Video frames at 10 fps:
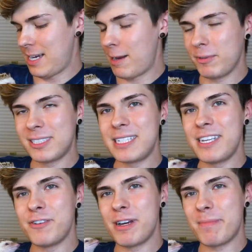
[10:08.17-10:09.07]
And we'll see
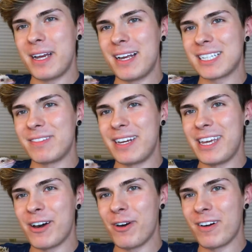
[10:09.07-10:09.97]
you in my next
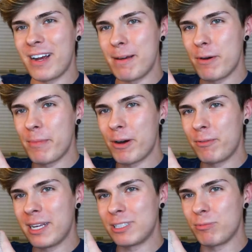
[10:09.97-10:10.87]
video. All right,
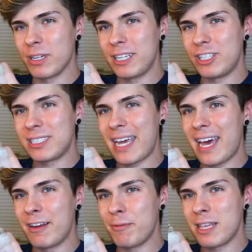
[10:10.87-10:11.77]
Momo has really just
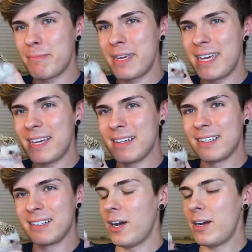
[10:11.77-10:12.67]
had it with me.
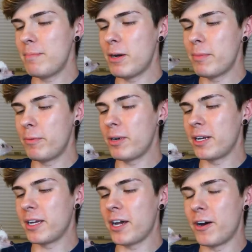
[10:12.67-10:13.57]
All right, Momo, we're
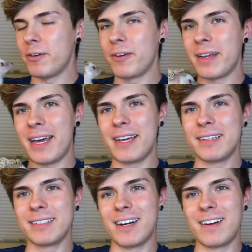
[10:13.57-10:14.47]
gonna go,
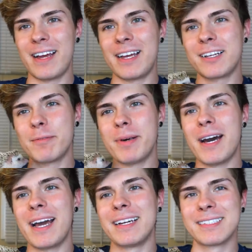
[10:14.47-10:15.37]
okay? All right,
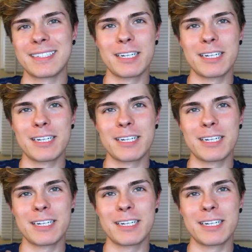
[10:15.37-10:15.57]
goodbye.